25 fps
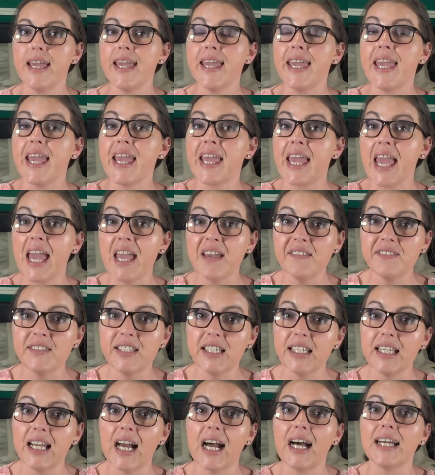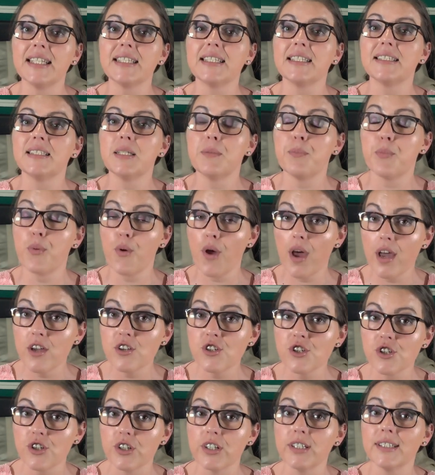He caved in under the
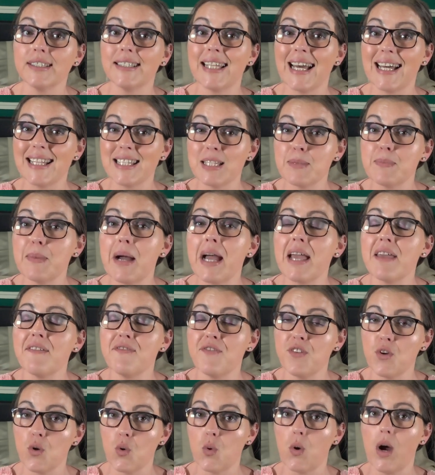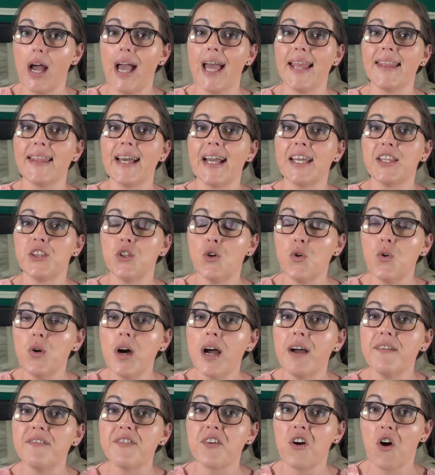pressure, that's my view, and I don't
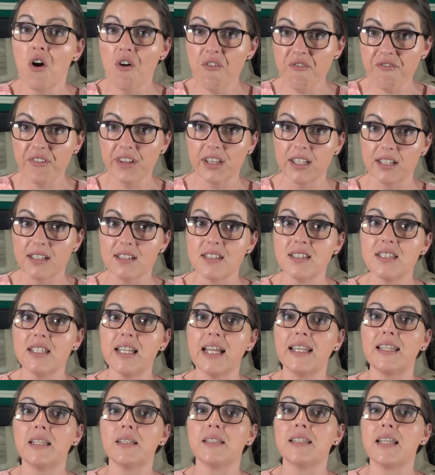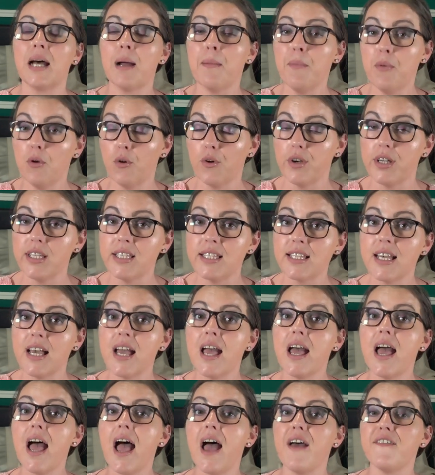have confidence that the tabloids
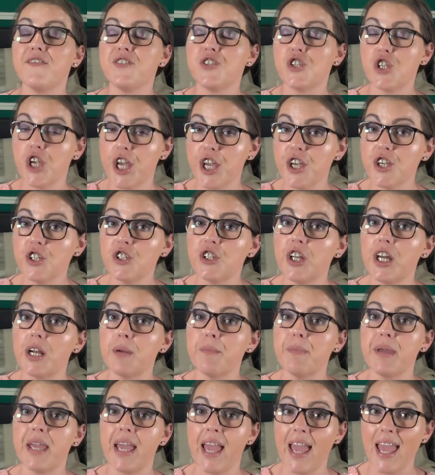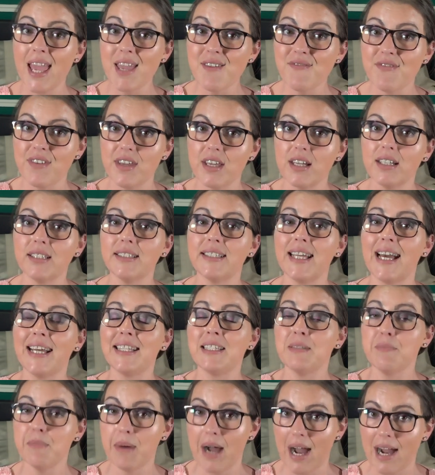have changed their behavior
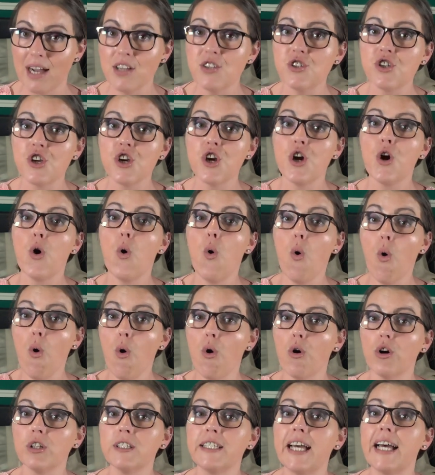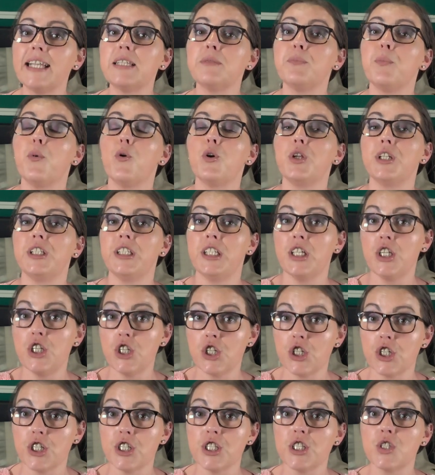that much or that
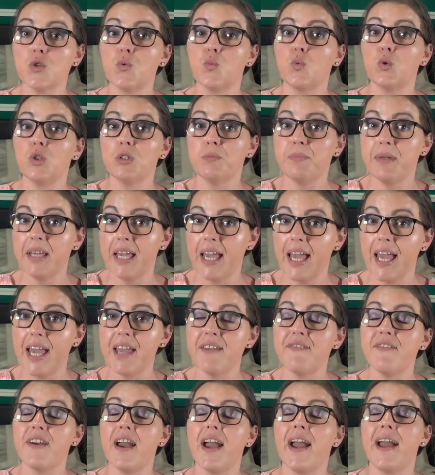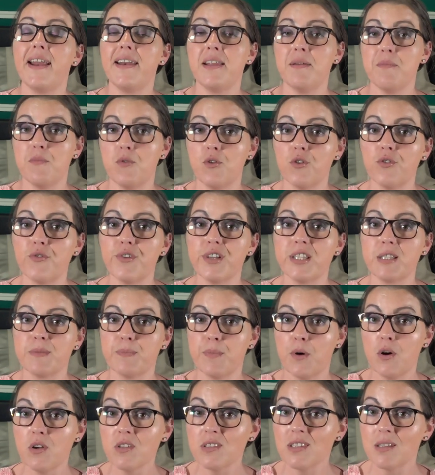politicians would behave any more
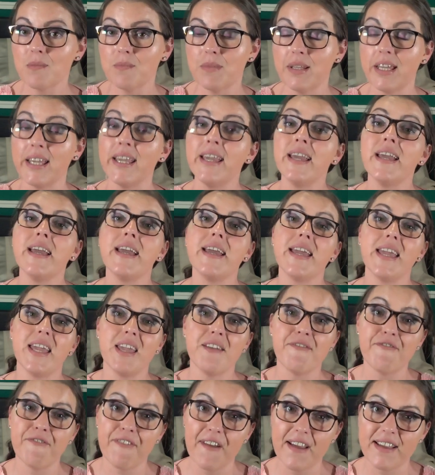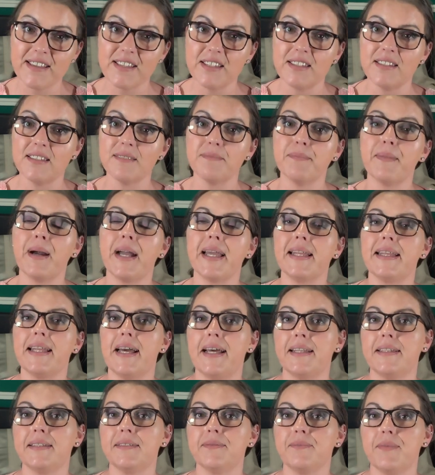responsibly if faced by
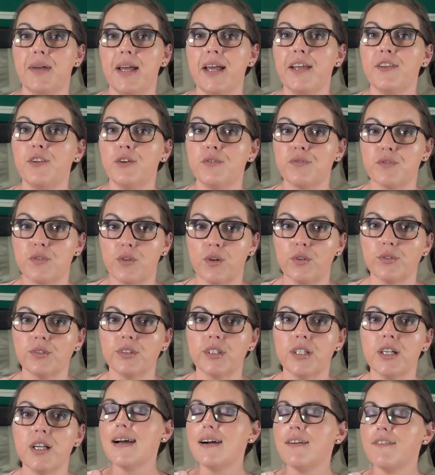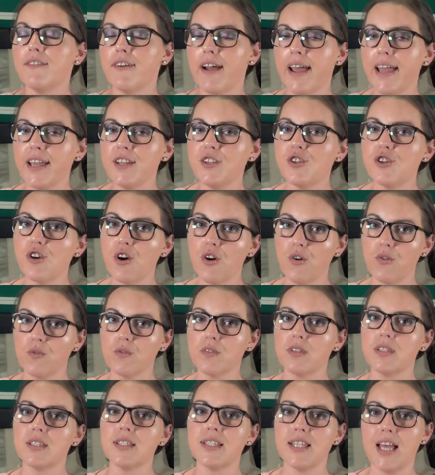that. End of quote. Ray
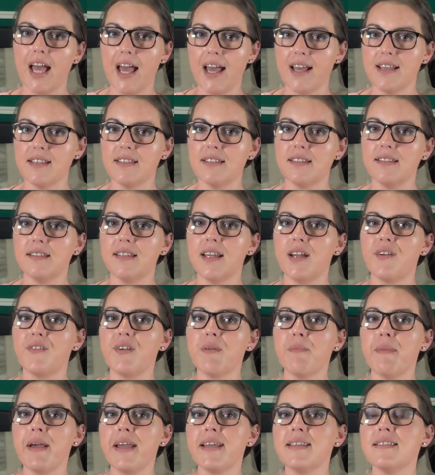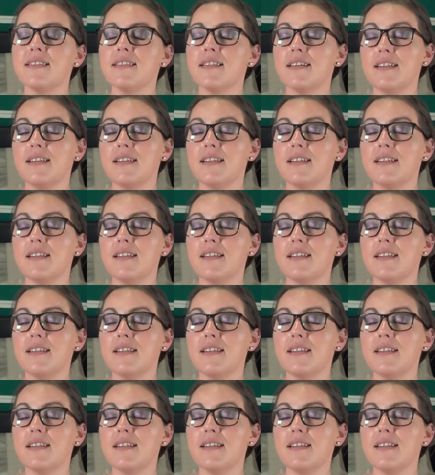Jones says there remains